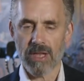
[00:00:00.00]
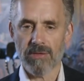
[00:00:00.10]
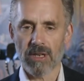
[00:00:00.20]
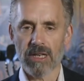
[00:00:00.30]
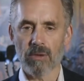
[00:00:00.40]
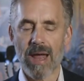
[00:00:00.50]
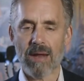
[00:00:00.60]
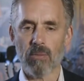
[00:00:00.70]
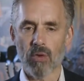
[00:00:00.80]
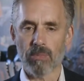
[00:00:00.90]
then the little
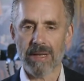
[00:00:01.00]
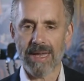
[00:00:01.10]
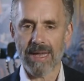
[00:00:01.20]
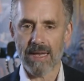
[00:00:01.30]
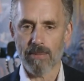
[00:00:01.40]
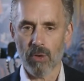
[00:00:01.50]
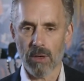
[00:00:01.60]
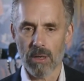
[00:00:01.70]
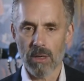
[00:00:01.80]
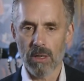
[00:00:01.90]
rat won't play anymore.